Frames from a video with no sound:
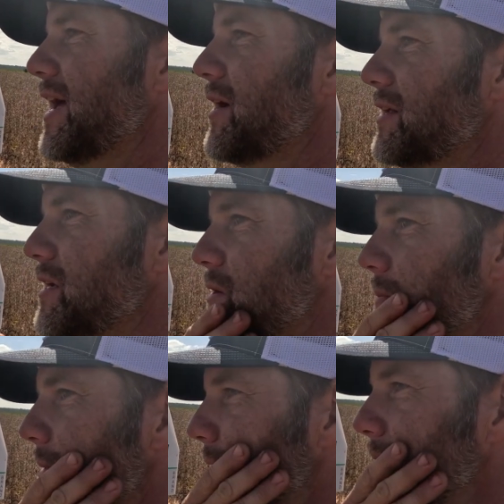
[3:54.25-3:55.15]
Down here,
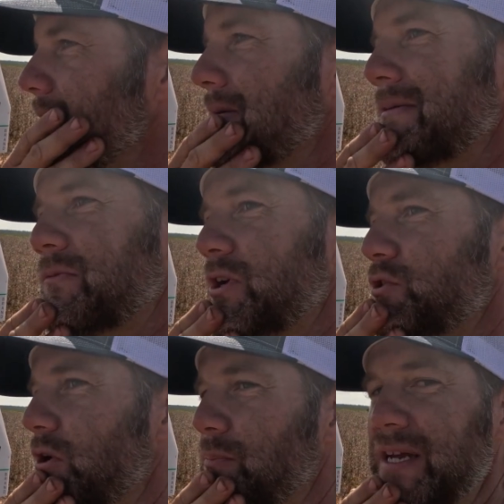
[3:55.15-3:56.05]
where you
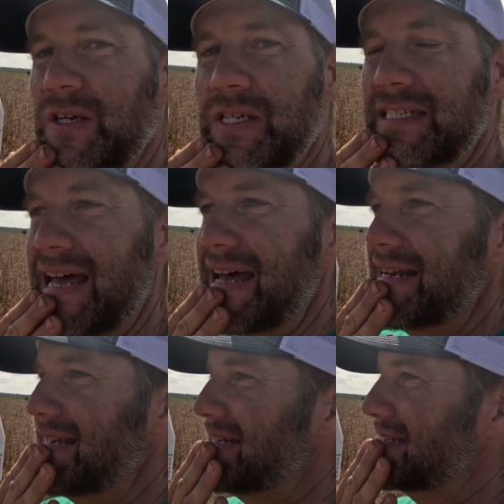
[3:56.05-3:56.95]
grow peanuts at
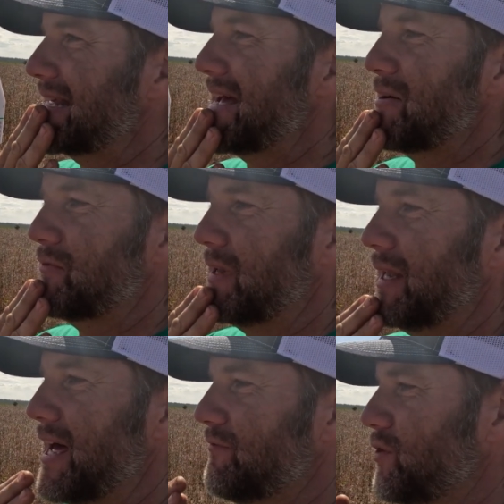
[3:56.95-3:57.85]
in the south, a
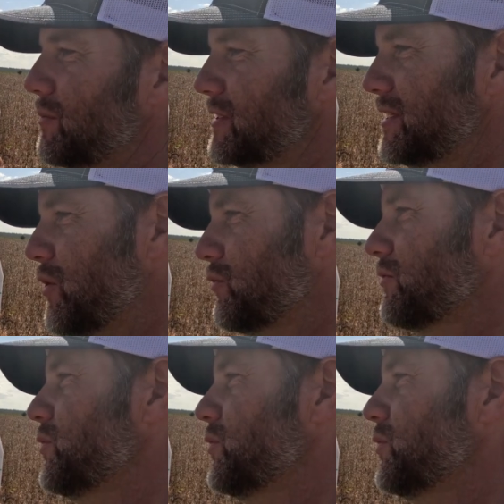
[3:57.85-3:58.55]
lot of farmers don't